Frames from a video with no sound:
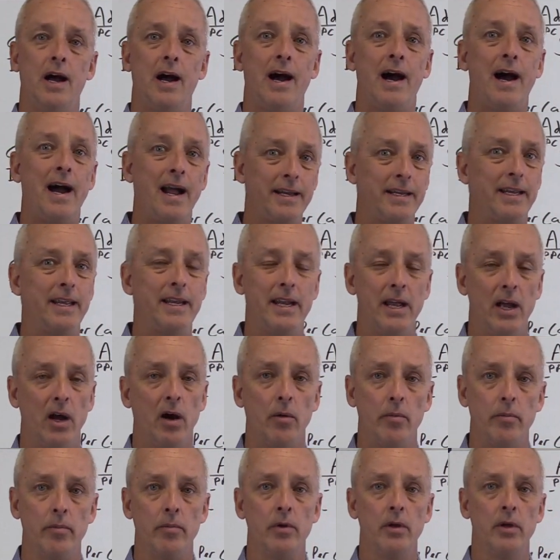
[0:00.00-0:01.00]
I need
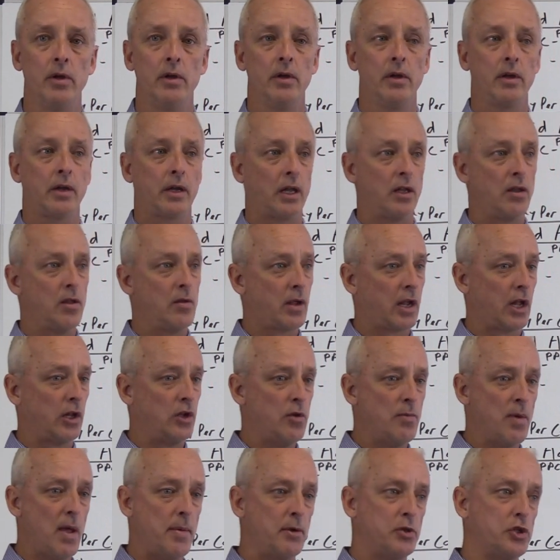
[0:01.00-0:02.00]
help. Can
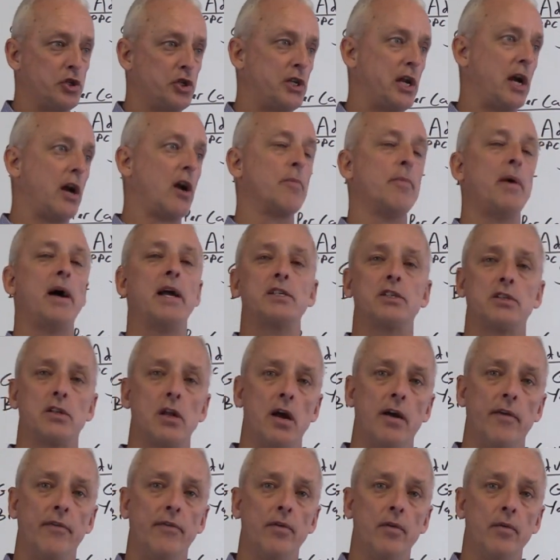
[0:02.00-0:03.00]
you maybe share my
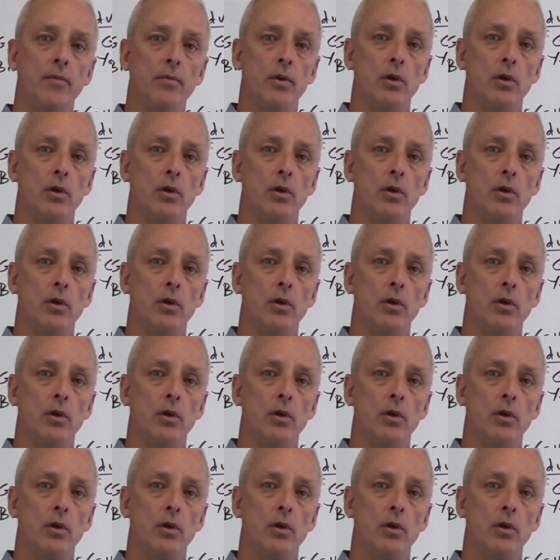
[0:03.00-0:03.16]
stuff